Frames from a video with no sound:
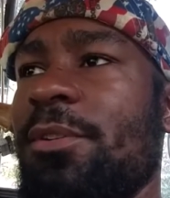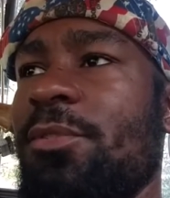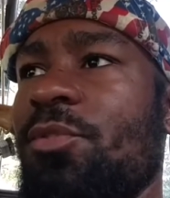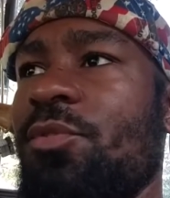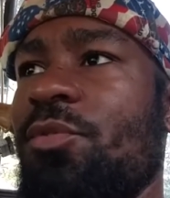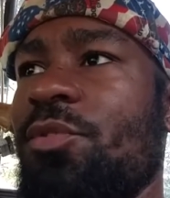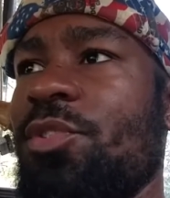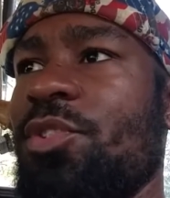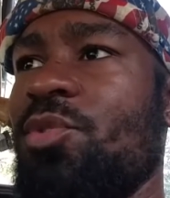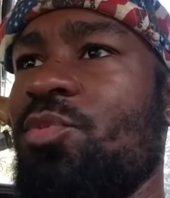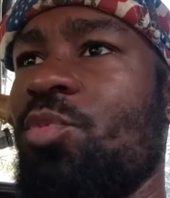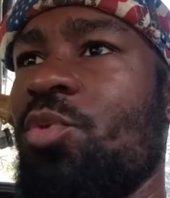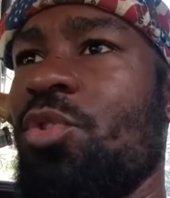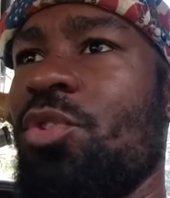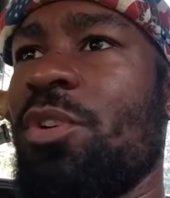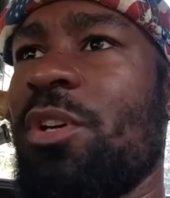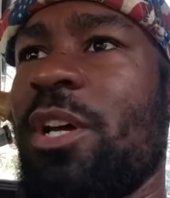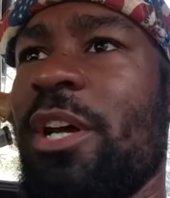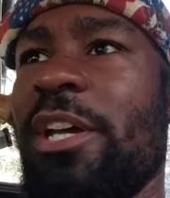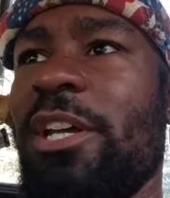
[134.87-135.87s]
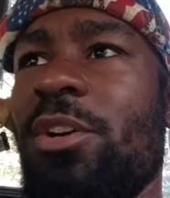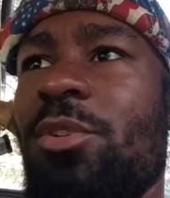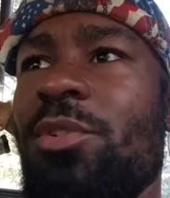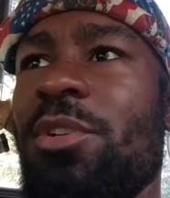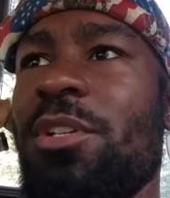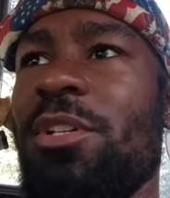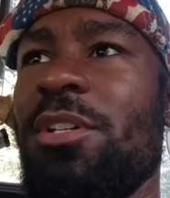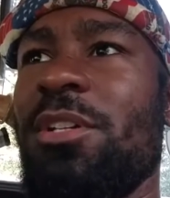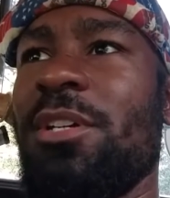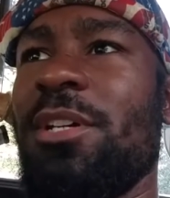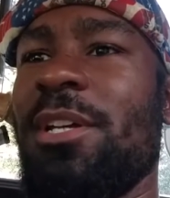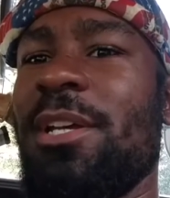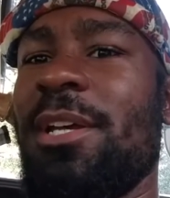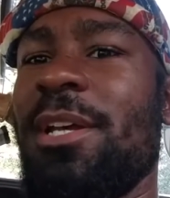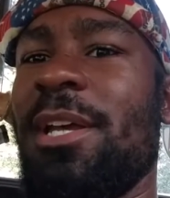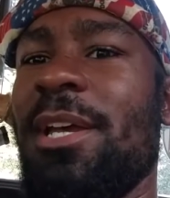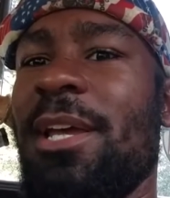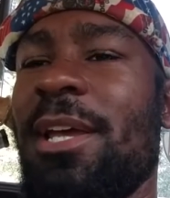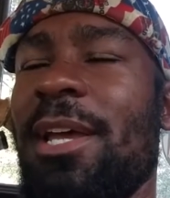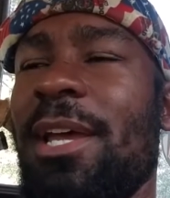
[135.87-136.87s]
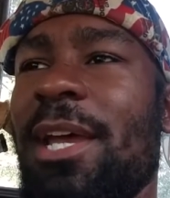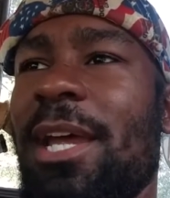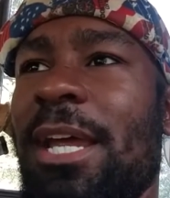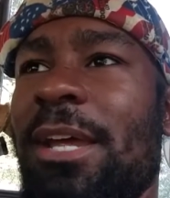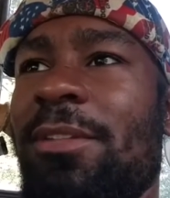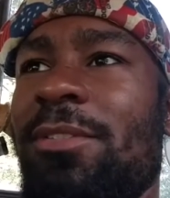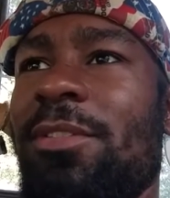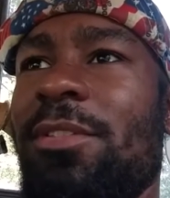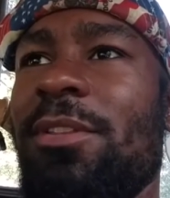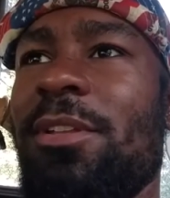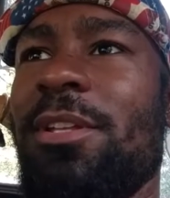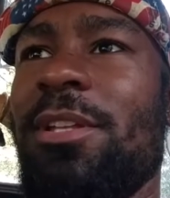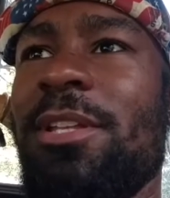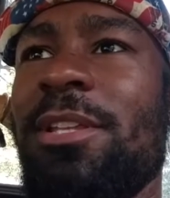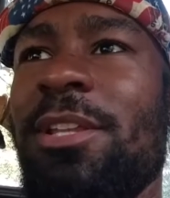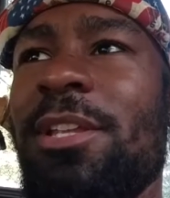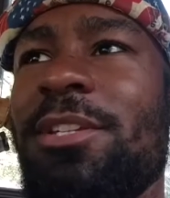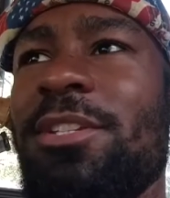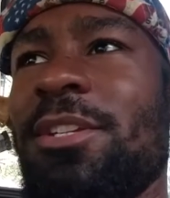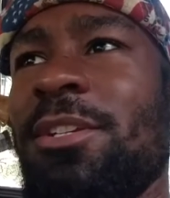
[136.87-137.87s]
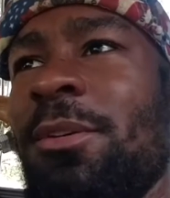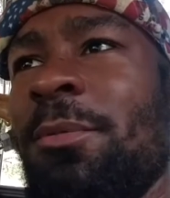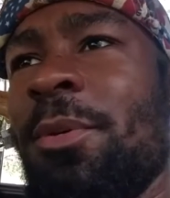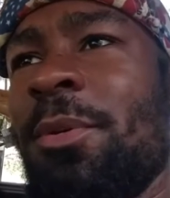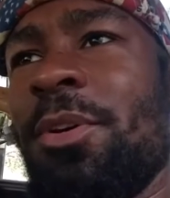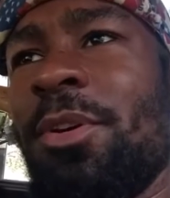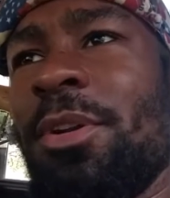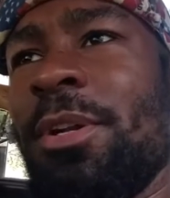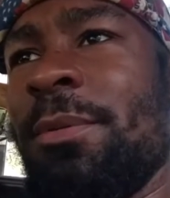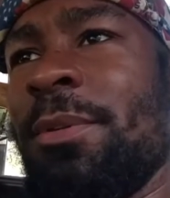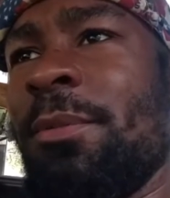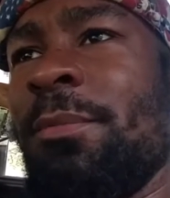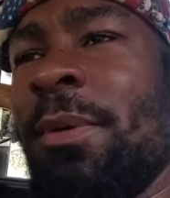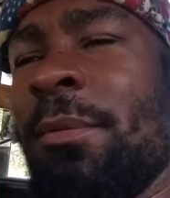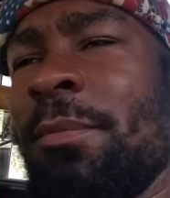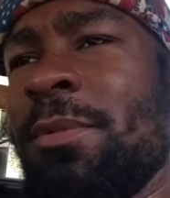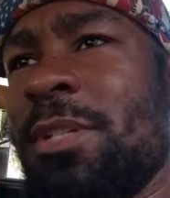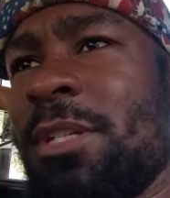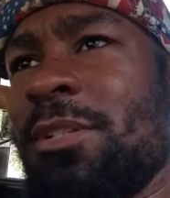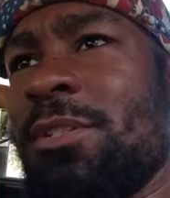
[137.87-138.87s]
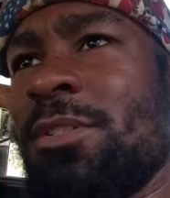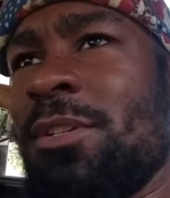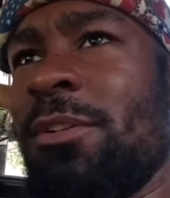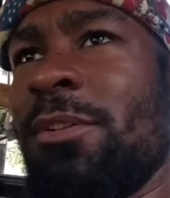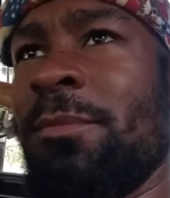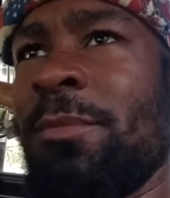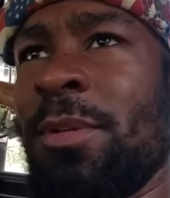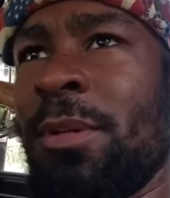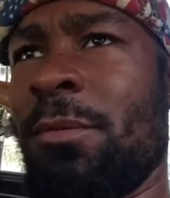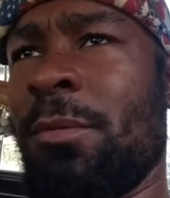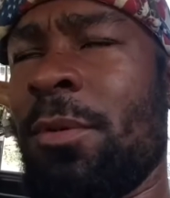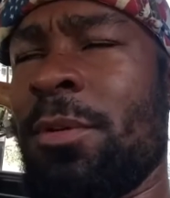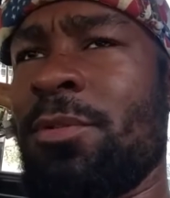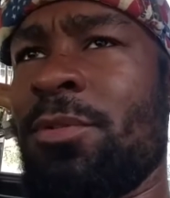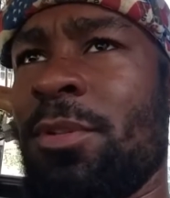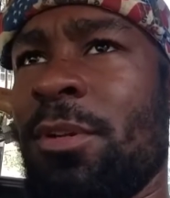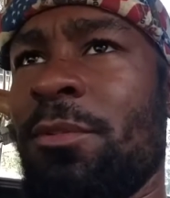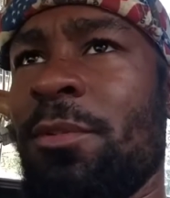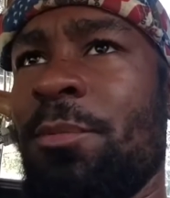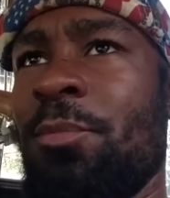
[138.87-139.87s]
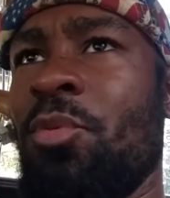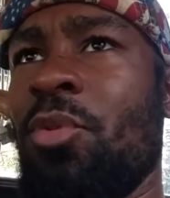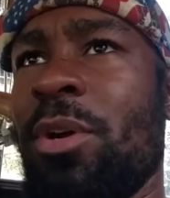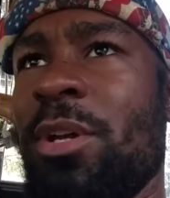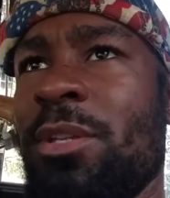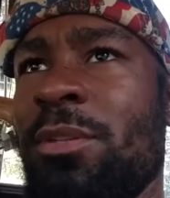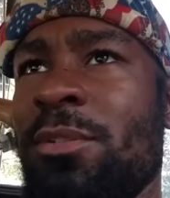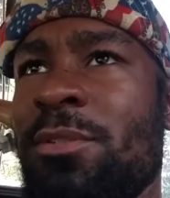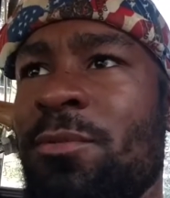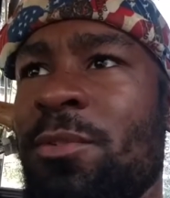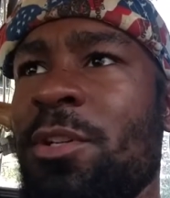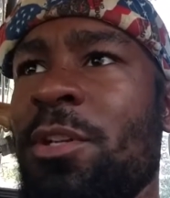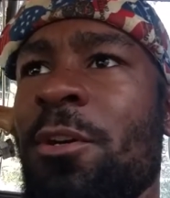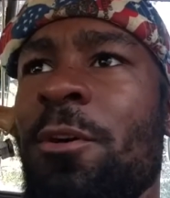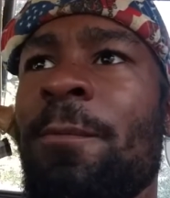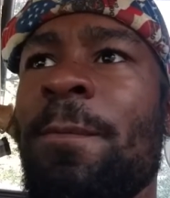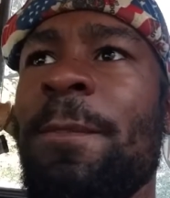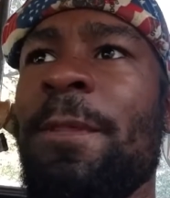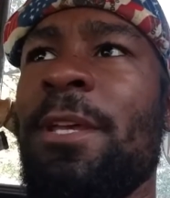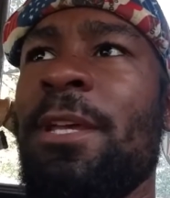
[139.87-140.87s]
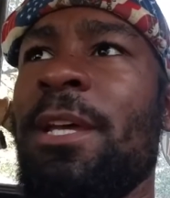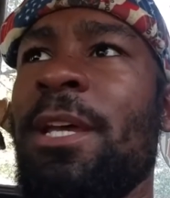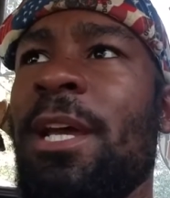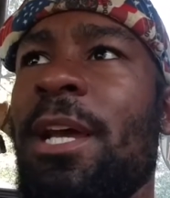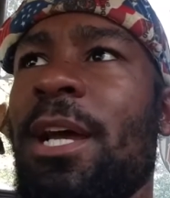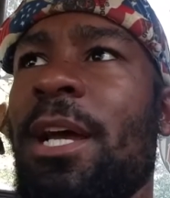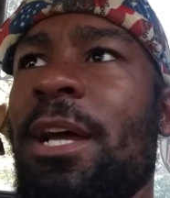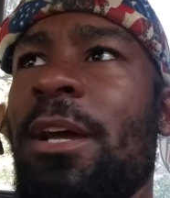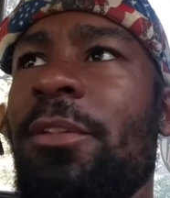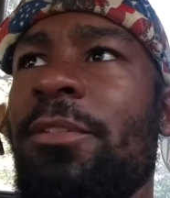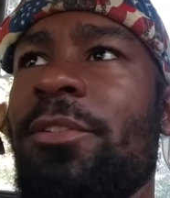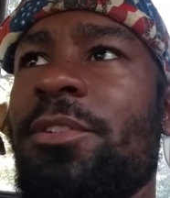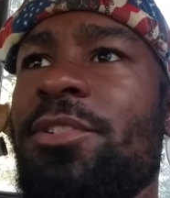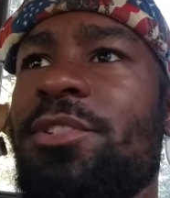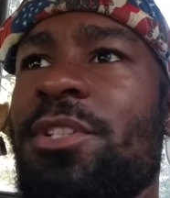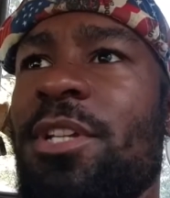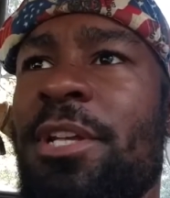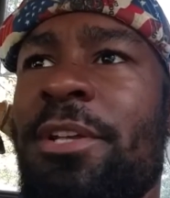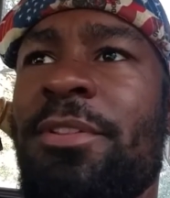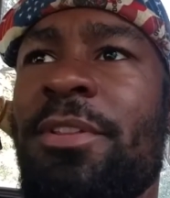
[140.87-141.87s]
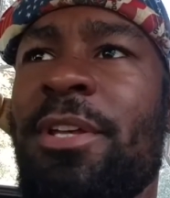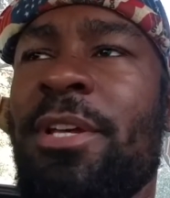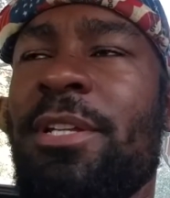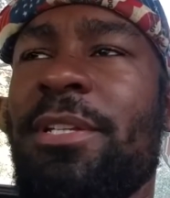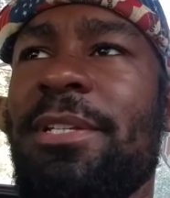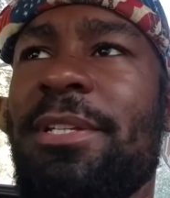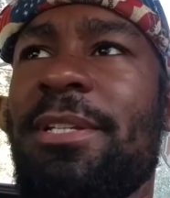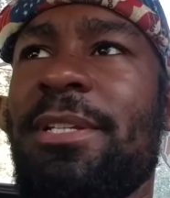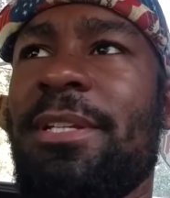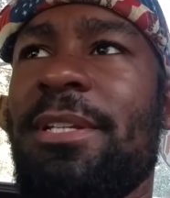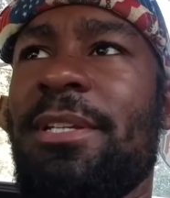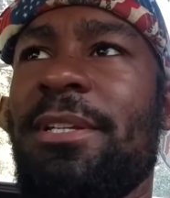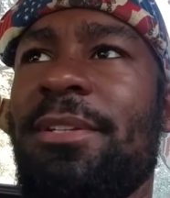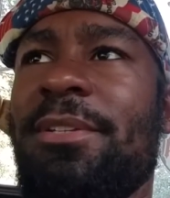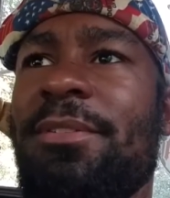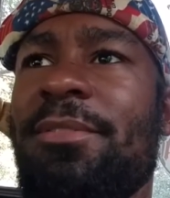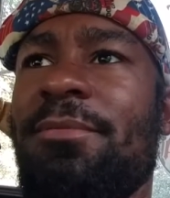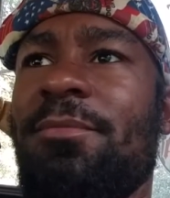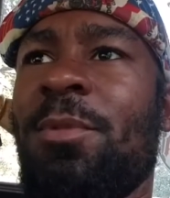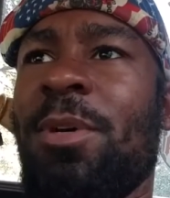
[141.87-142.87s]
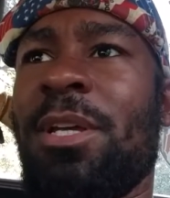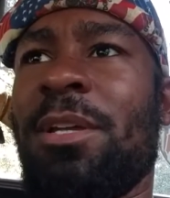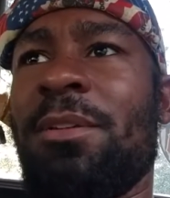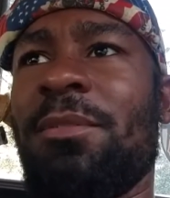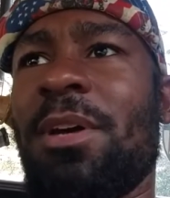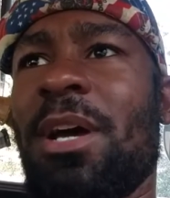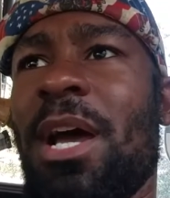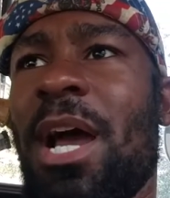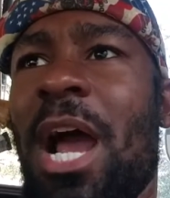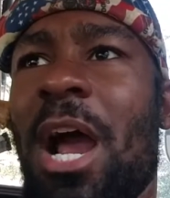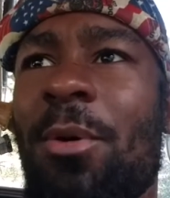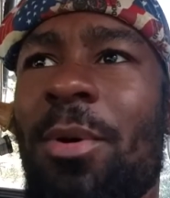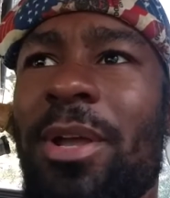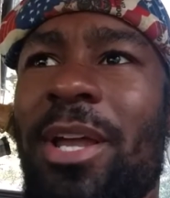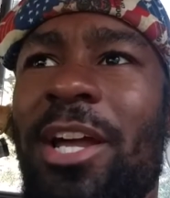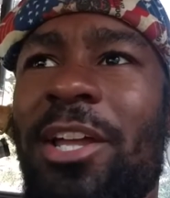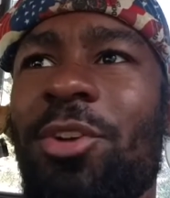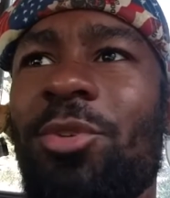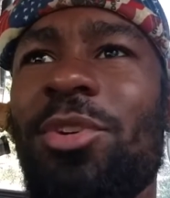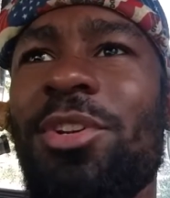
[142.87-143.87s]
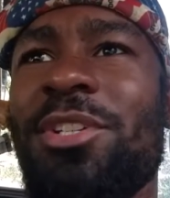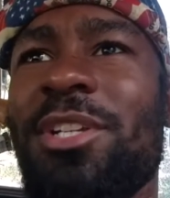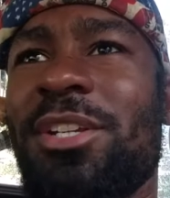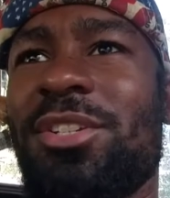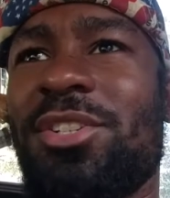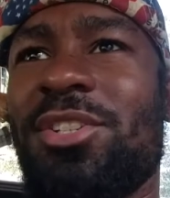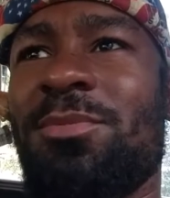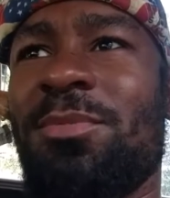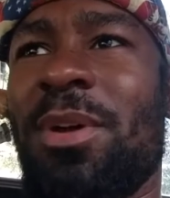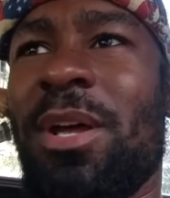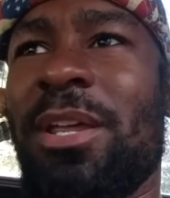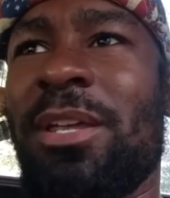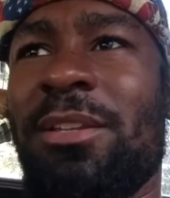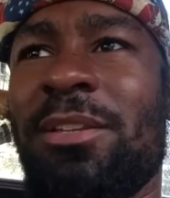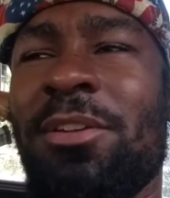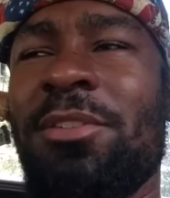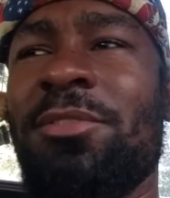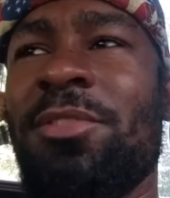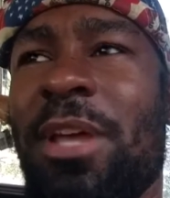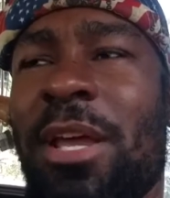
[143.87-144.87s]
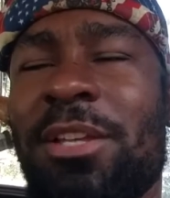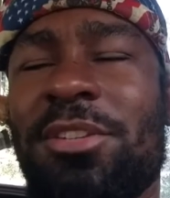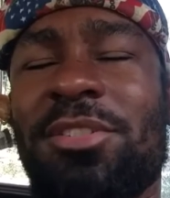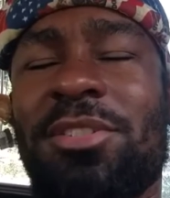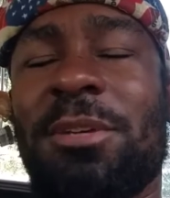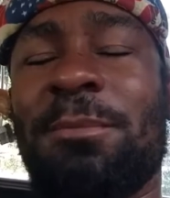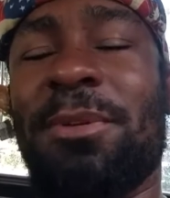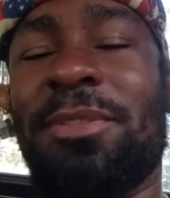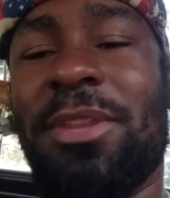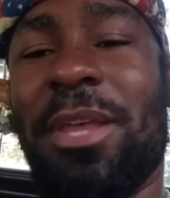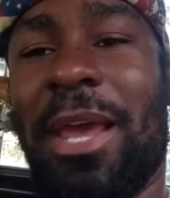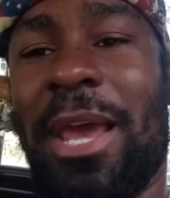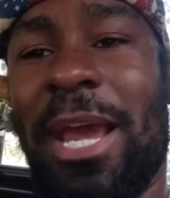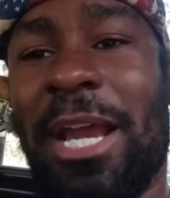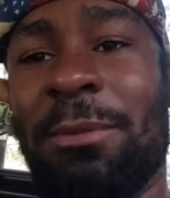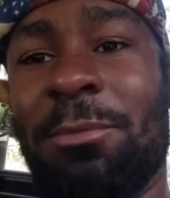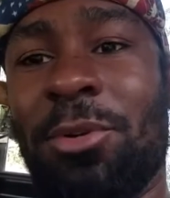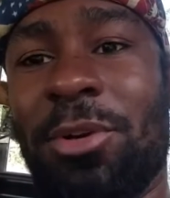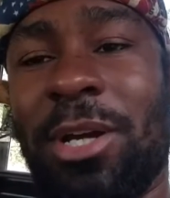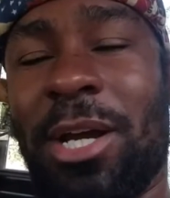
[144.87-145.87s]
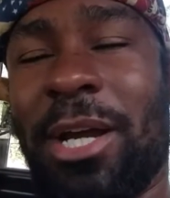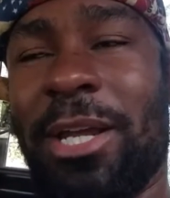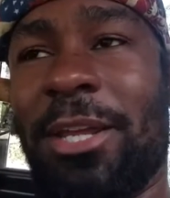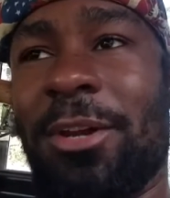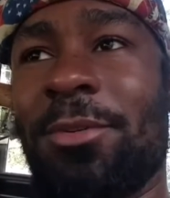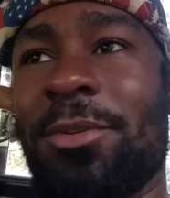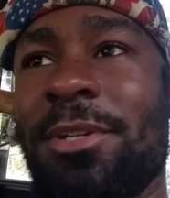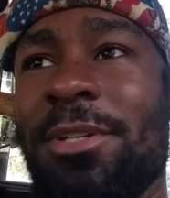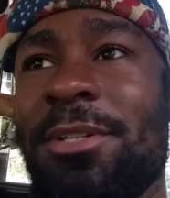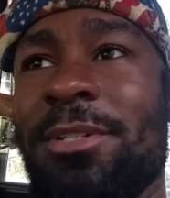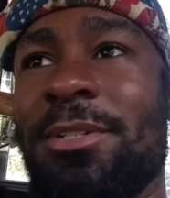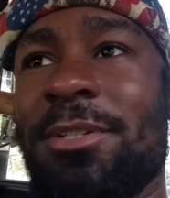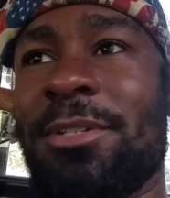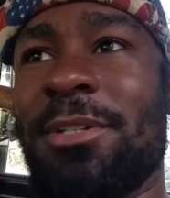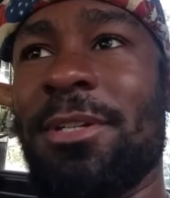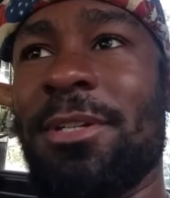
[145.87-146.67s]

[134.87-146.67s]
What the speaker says: this word coyote. I'm going to another point in this video. How they're saying that, how are coyotes actually, they actually think about the animal coyotes